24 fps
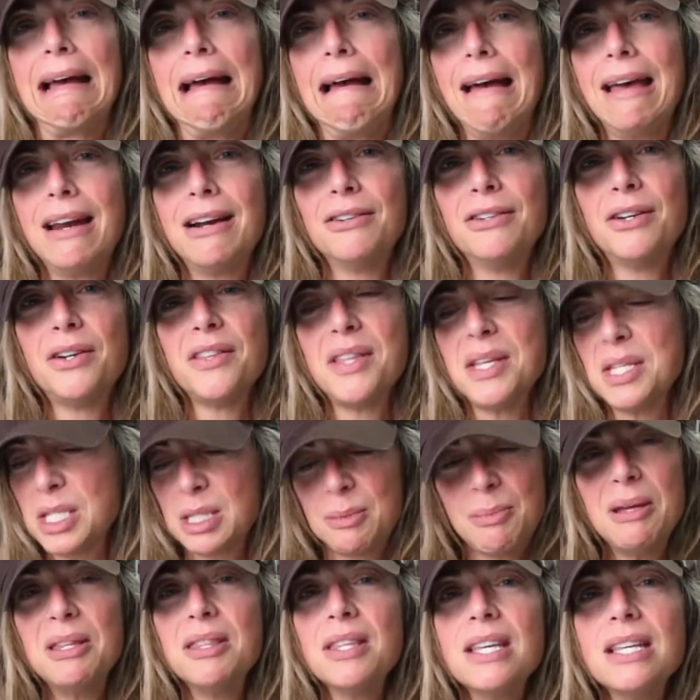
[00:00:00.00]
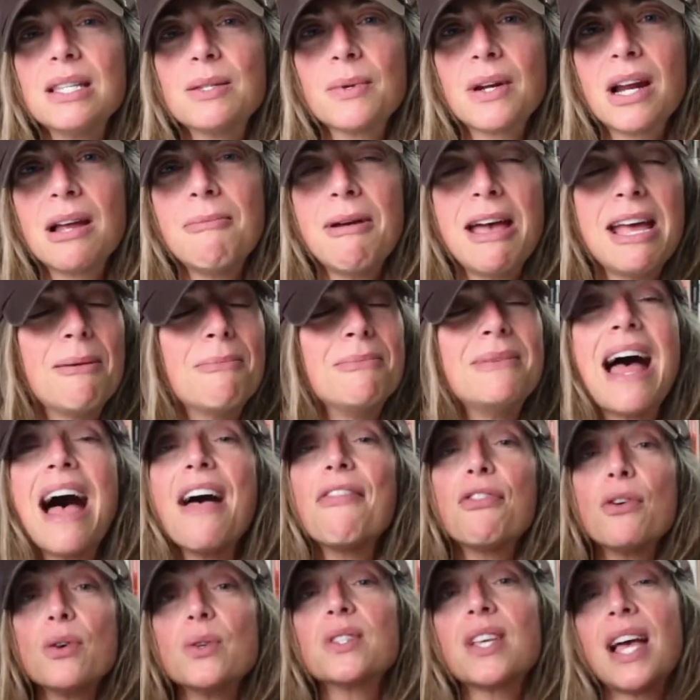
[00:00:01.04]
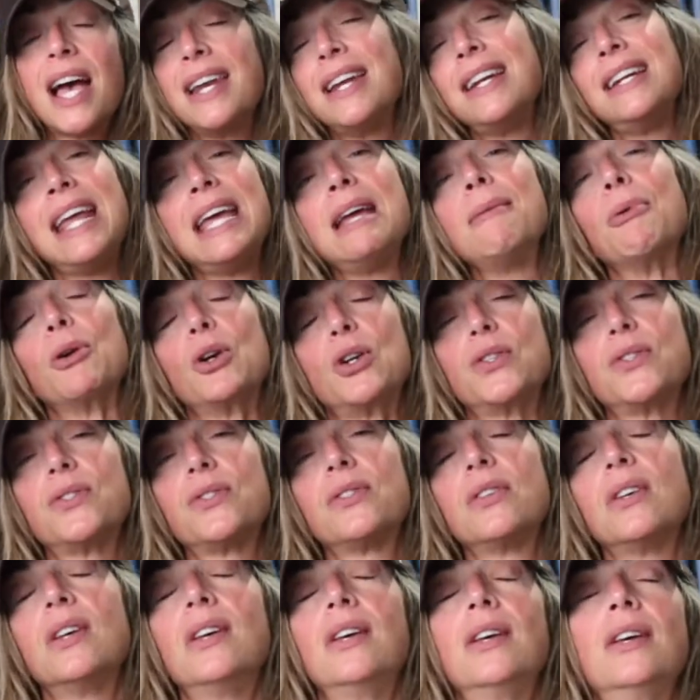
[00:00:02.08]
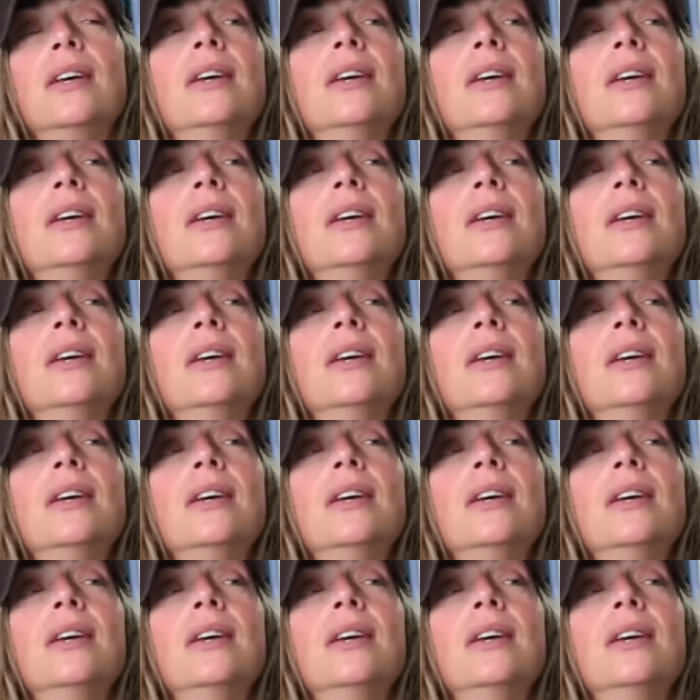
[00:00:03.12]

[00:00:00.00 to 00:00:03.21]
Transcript: I don't know, do they spit in these when I made them? Not those kind of neighbors.